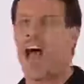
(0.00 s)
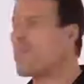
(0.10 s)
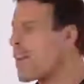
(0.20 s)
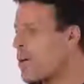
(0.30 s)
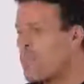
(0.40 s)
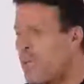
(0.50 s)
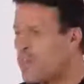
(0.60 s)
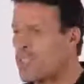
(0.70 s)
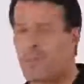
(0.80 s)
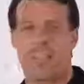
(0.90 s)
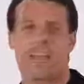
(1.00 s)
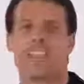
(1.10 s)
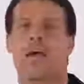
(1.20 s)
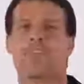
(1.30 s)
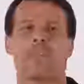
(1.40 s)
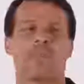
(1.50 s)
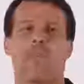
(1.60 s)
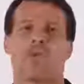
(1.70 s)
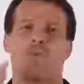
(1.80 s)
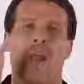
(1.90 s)
I'm not competing with somebody else. I'm
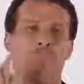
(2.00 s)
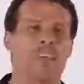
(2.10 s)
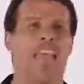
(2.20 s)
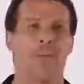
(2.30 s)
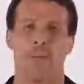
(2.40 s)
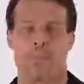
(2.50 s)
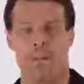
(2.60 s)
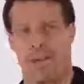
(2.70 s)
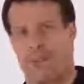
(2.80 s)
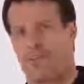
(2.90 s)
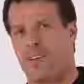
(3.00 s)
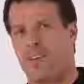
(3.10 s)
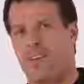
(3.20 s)
competing with what I'm capable of.